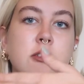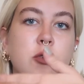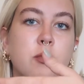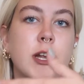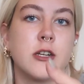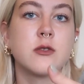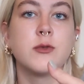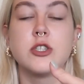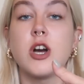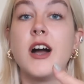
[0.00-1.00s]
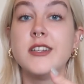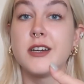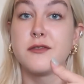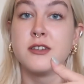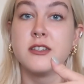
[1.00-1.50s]
your rings, which I
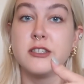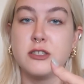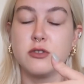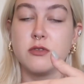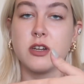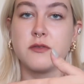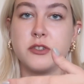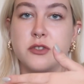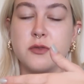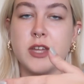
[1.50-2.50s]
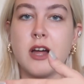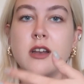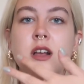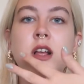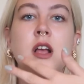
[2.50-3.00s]
definitely do love to do
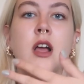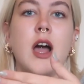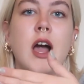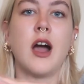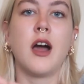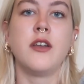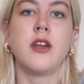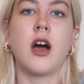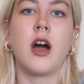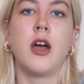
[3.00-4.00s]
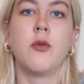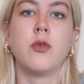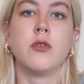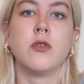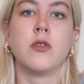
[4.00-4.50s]
that, and I
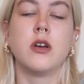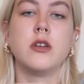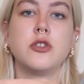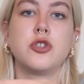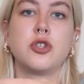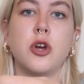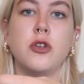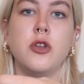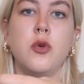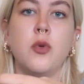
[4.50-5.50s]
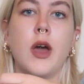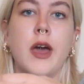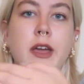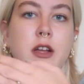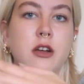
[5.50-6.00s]
will show you
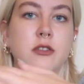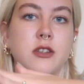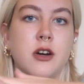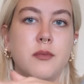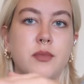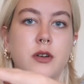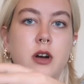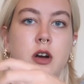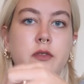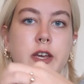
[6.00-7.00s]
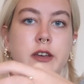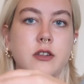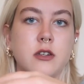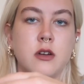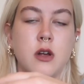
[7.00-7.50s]
a close-up of
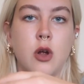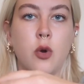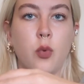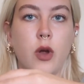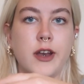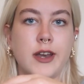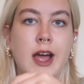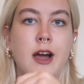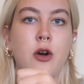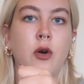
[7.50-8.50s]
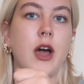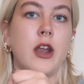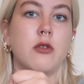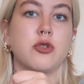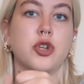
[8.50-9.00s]
it right now,
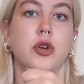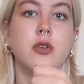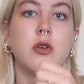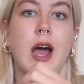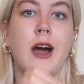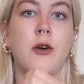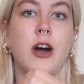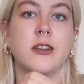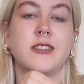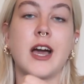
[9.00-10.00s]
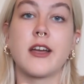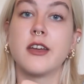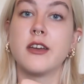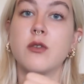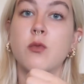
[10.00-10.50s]
and I'll show you how I stack
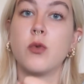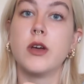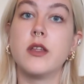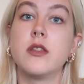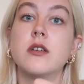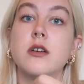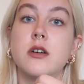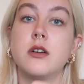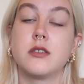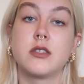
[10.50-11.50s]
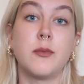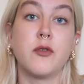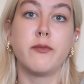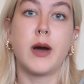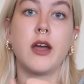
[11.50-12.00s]
it with some
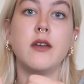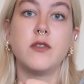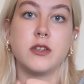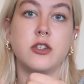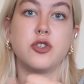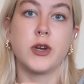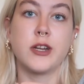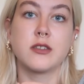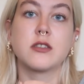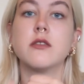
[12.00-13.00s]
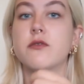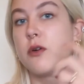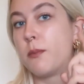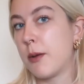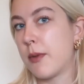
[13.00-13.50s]
of my vintage rings
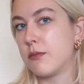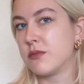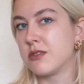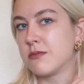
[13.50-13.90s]
from my mum's.